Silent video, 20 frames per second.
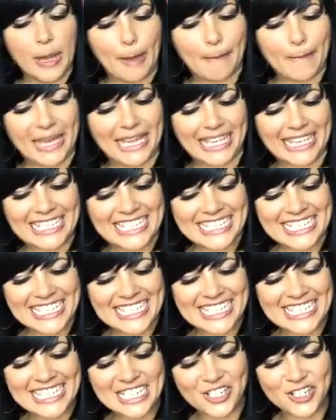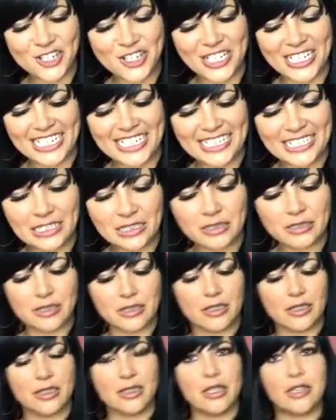Make a decision
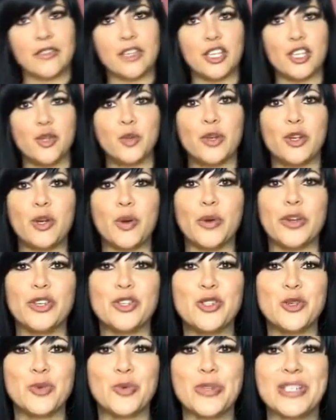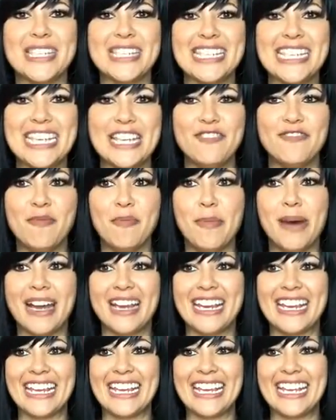that you are going to receive
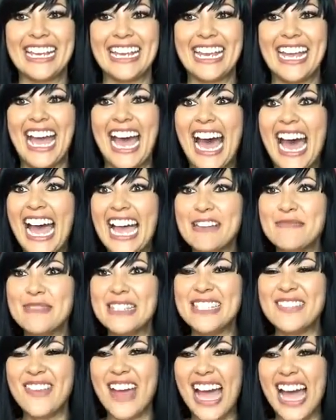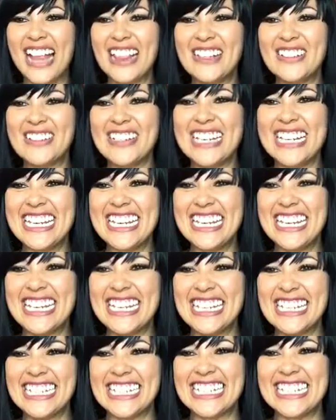money. Hi, Miss Valerie.
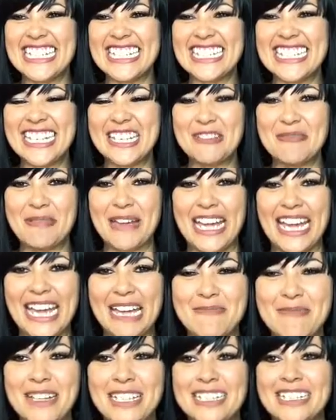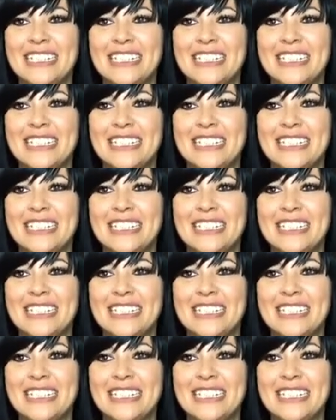Good to see you, babe.